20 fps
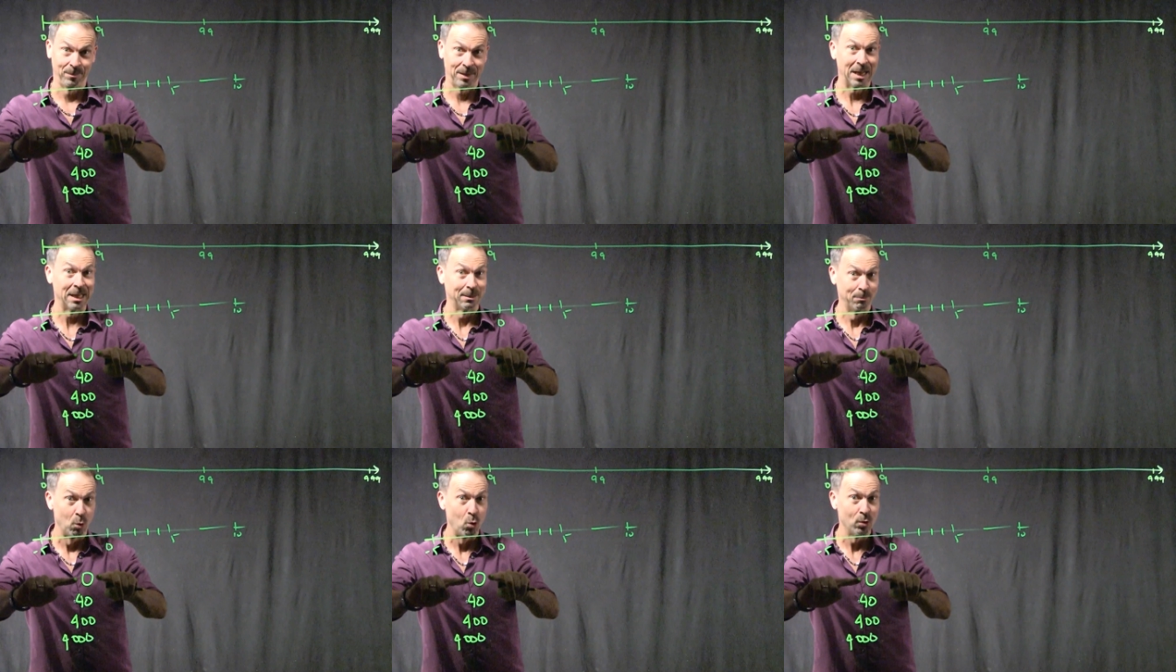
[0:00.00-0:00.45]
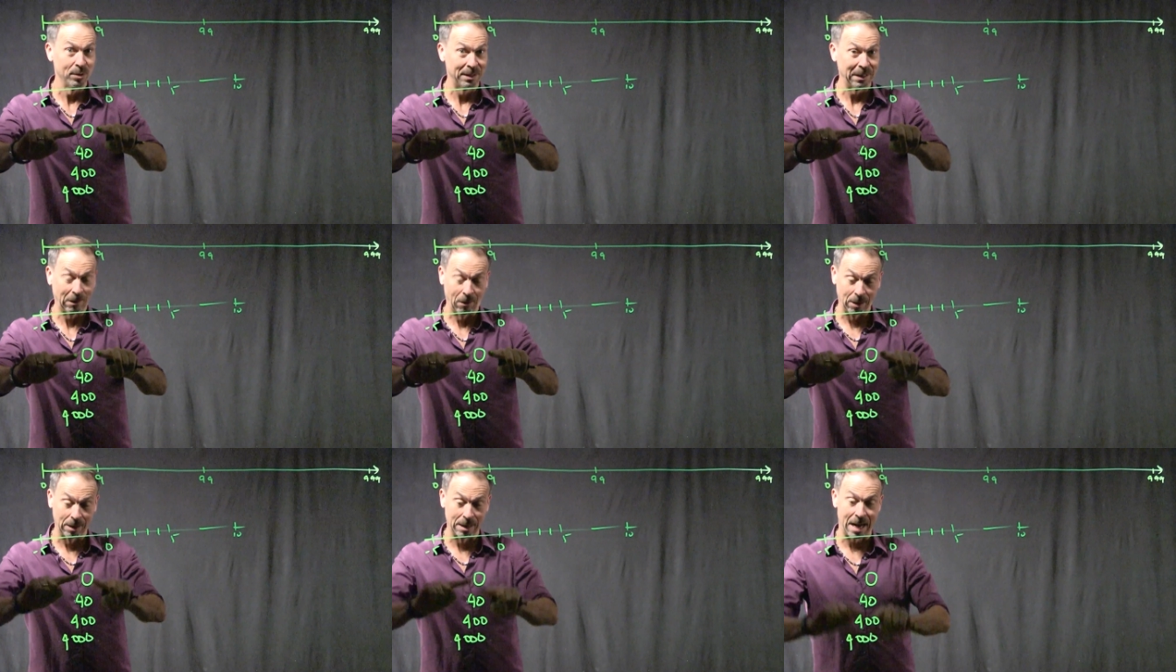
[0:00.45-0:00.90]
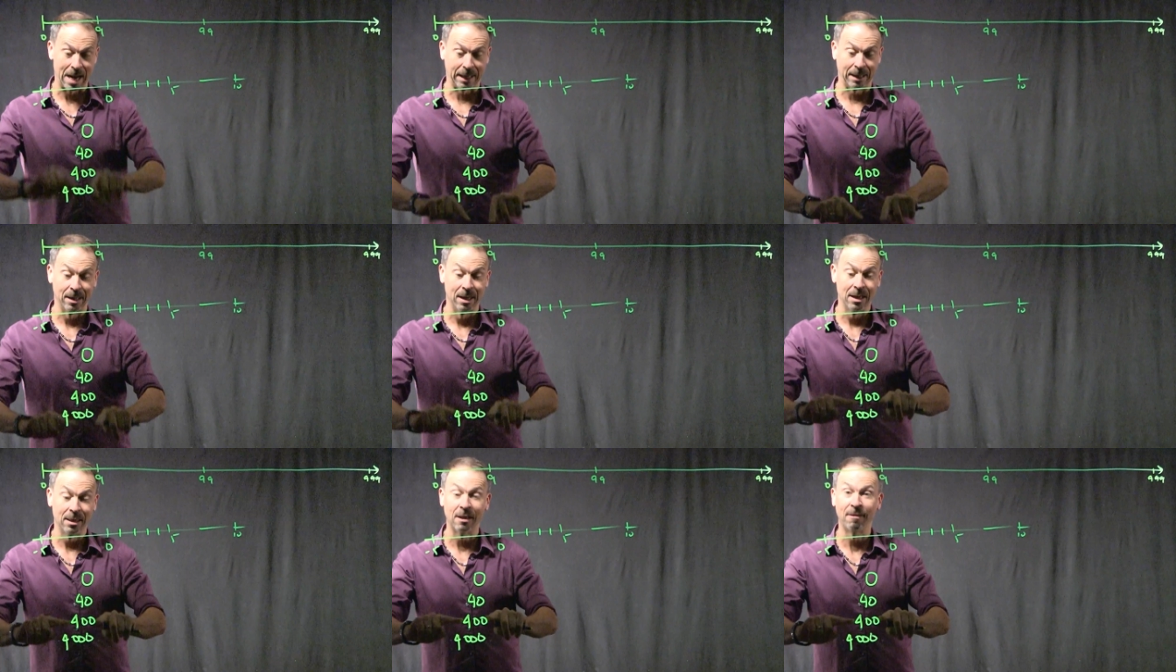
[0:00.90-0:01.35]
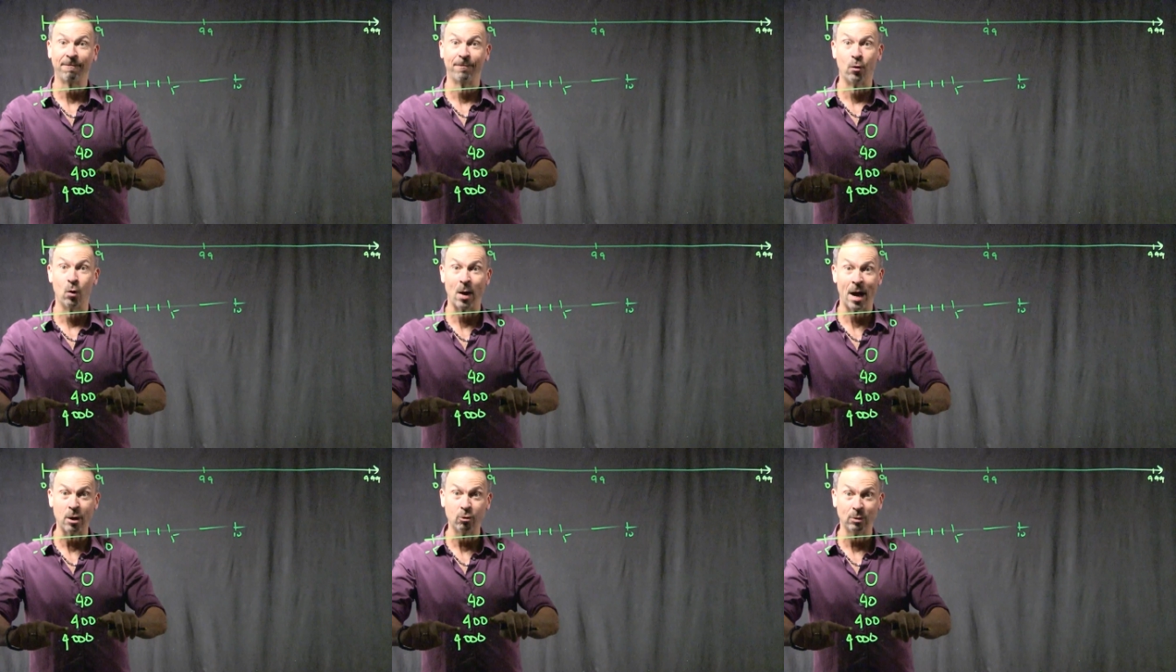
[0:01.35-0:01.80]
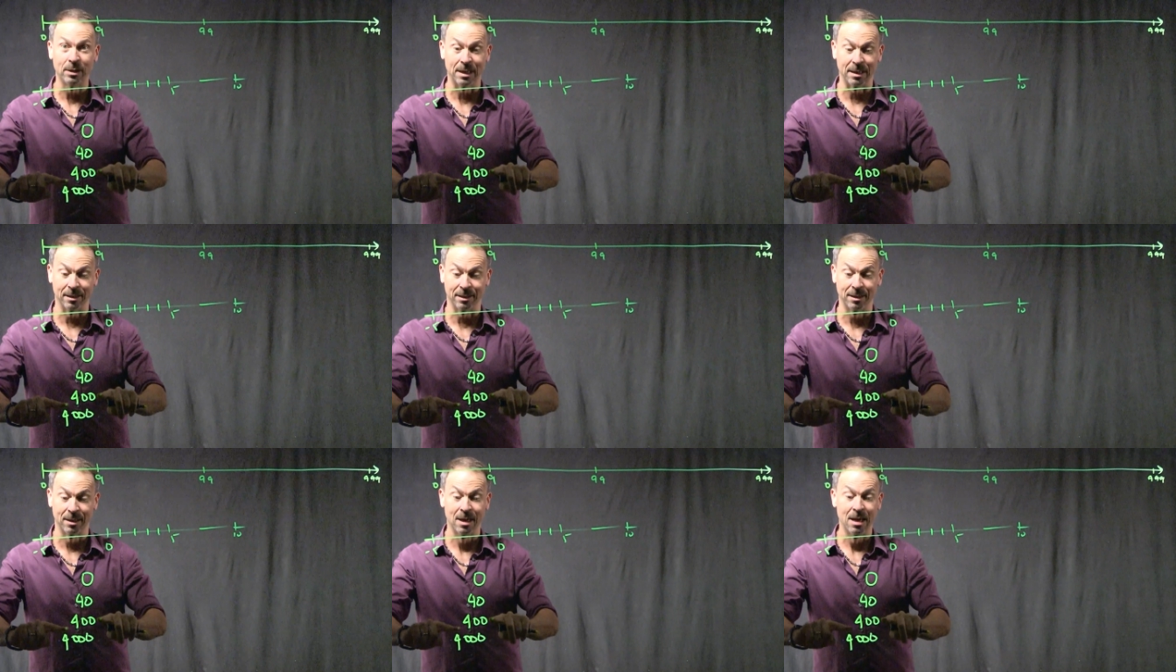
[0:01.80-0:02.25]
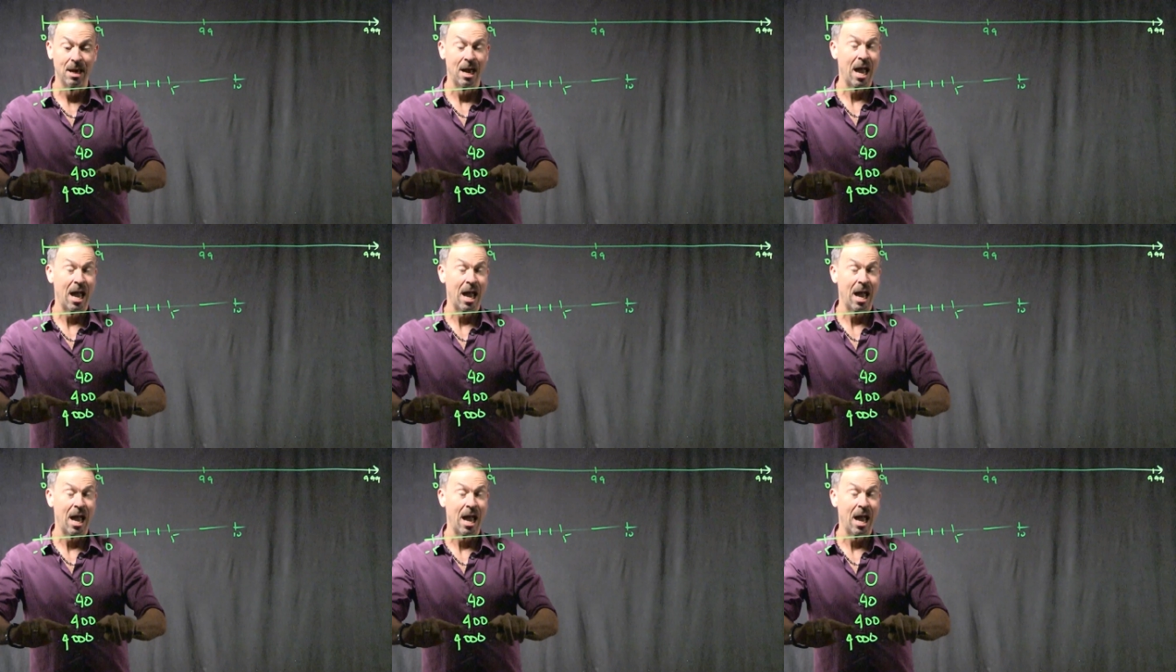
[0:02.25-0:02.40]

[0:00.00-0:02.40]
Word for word: It's more zero-like than 400 is.